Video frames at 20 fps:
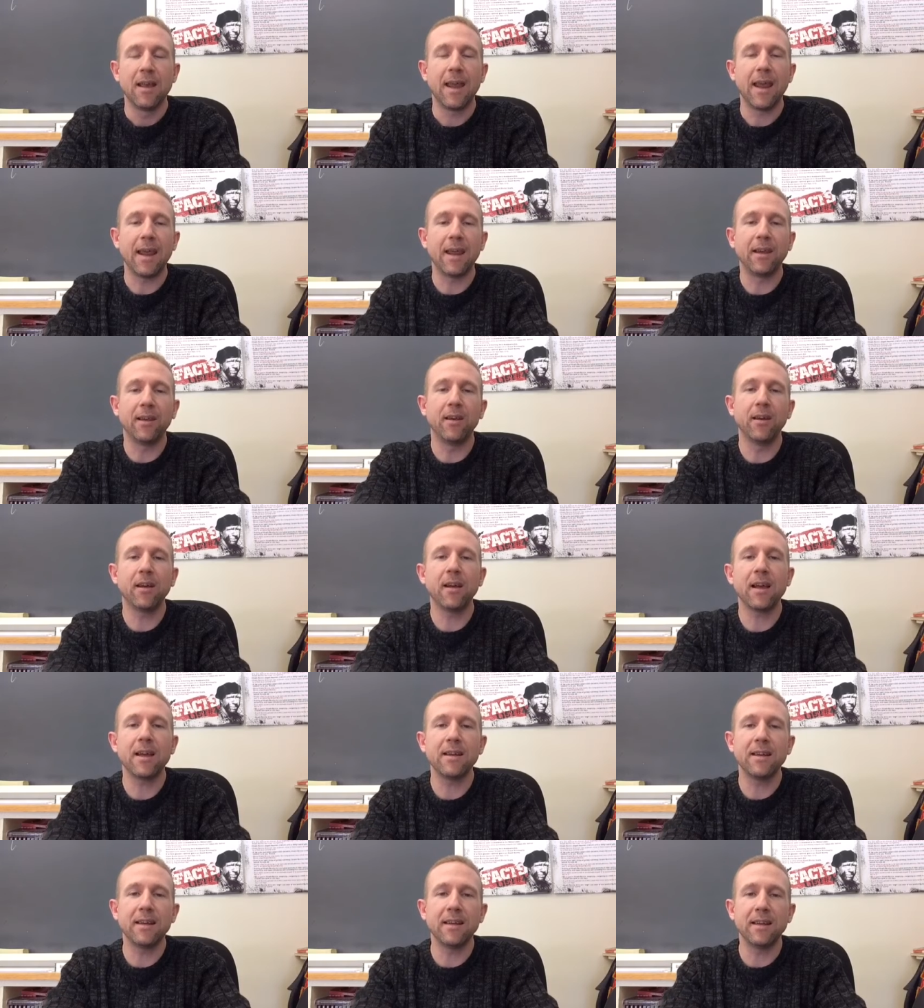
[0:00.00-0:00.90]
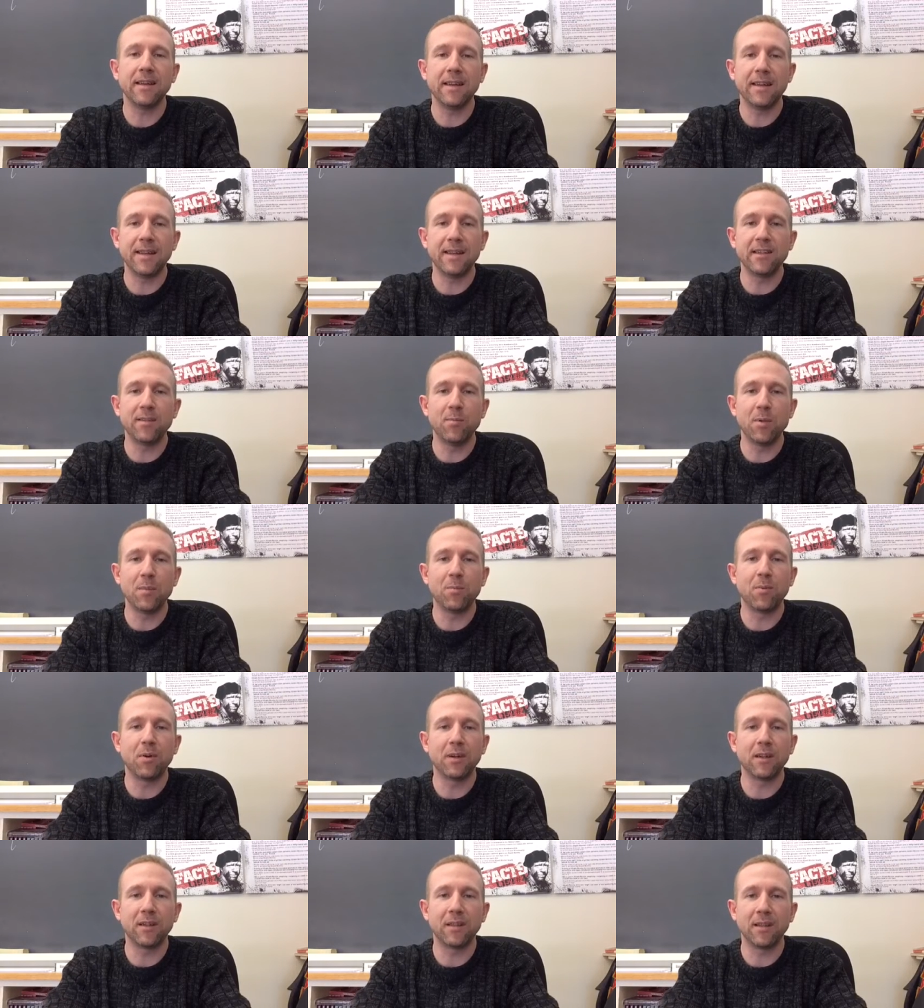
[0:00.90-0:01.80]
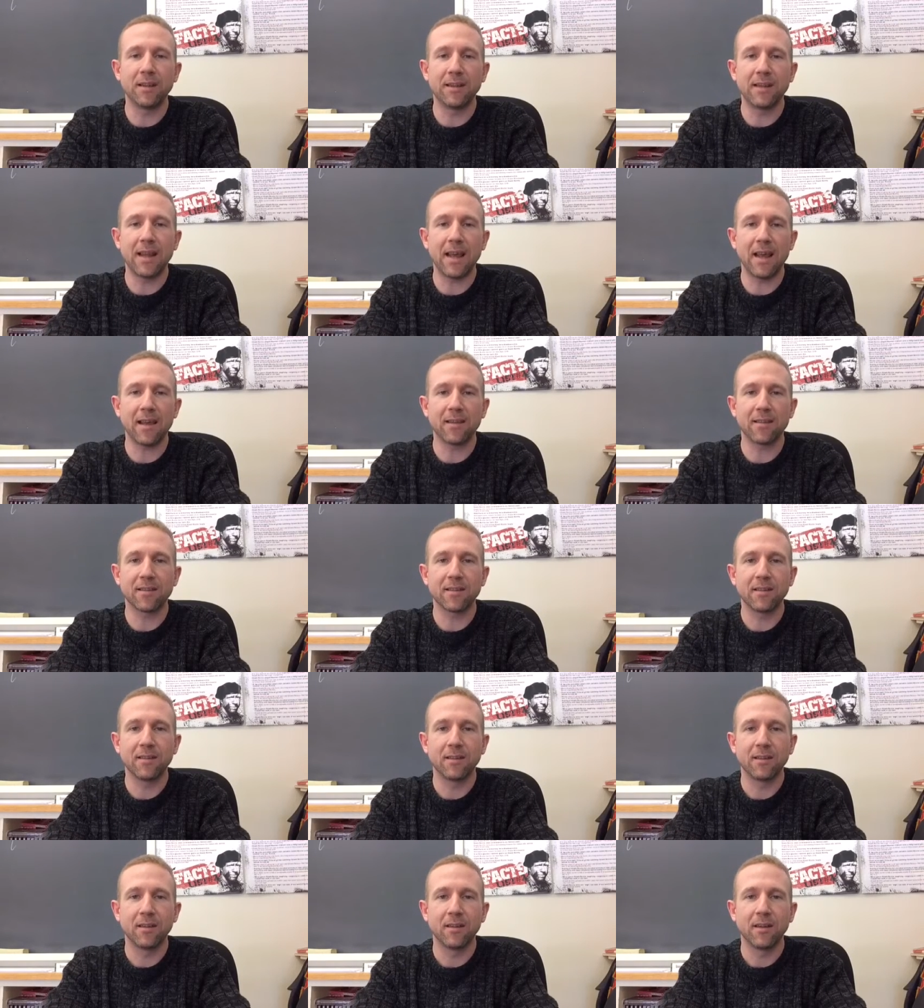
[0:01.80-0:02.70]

A good idea needs to be put to the test.